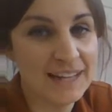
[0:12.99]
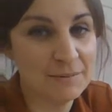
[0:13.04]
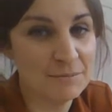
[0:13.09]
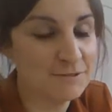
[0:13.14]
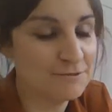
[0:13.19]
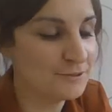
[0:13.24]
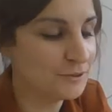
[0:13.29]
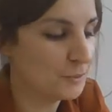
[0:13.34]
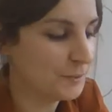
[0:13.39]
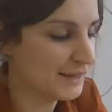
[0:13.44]
Now
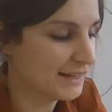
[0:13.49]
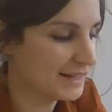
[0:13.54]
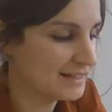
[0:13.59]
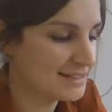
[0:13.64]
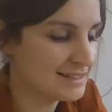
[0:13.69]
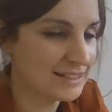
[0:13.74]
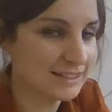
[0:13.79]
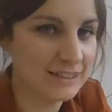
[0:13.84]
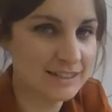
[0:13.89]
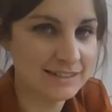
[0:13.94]
before we
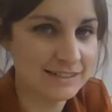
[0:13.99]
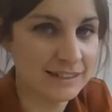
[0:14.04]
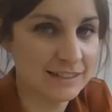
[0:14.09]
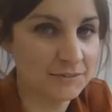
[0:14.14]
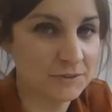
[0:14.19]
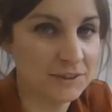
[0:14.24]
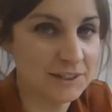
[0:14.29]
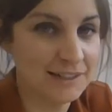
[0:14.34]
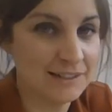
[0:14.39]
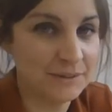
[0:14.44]
get started,
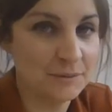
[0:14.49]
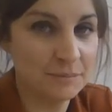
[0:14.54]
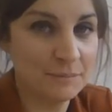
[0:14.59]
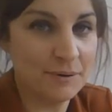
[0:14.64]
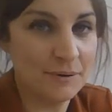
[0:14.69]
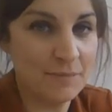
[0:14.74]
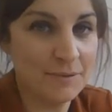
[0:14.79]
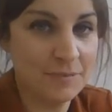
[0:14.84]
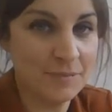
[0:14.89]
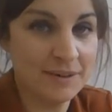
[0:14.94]
I've got a little
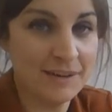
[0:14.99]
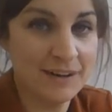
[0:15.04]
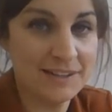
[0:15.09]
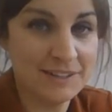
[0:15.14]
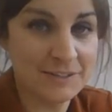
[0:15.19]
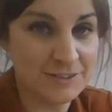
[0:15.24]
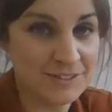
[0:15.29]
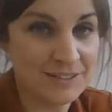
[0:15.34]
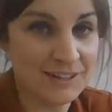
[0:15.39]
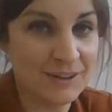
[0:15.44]
problem here I
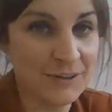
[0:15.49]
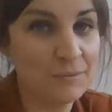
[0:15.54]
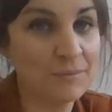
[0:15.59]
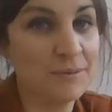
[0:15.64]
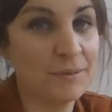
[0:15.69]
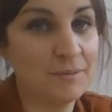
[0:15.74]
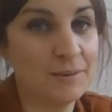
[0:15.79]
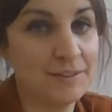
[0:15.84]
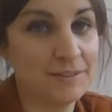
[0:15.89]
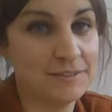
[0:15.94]
need you to help
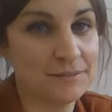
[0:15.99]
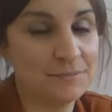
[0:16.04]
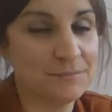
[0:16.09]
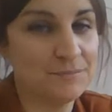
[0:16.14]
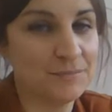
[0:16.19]
me with,